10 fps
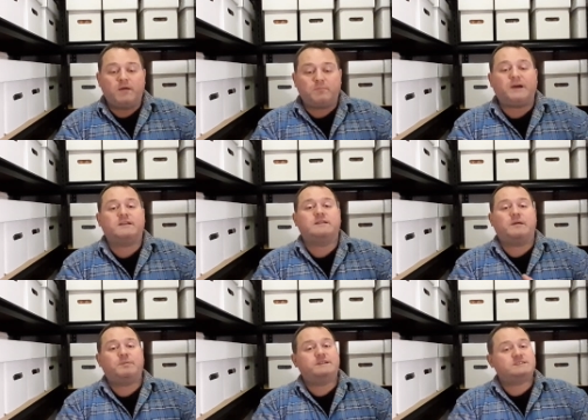But
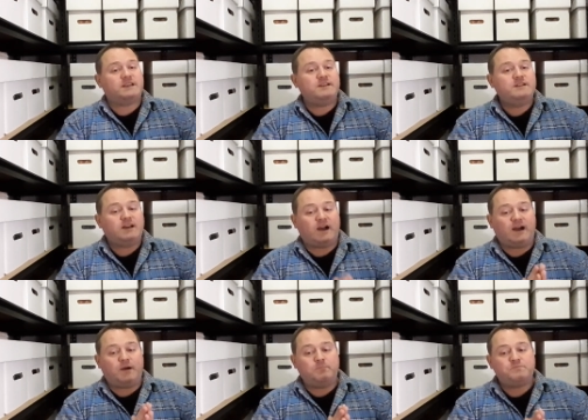that being said,
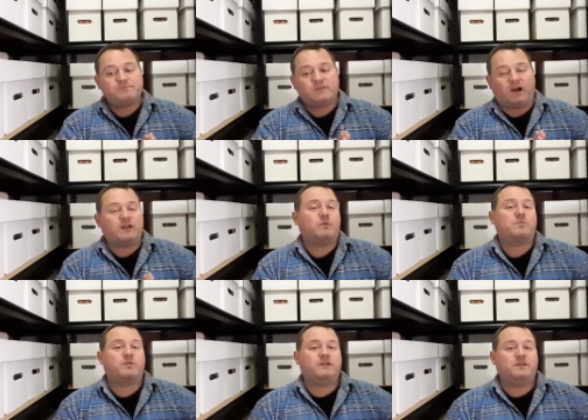I don't want to
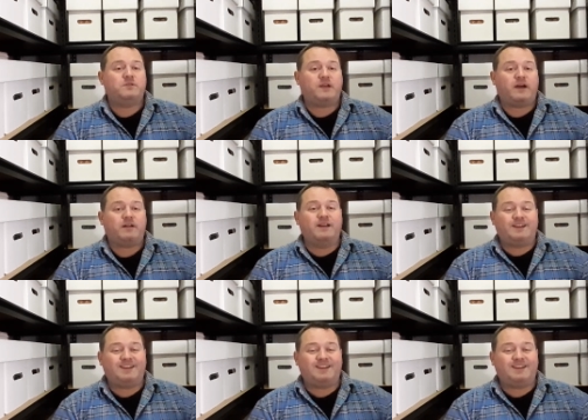bring you down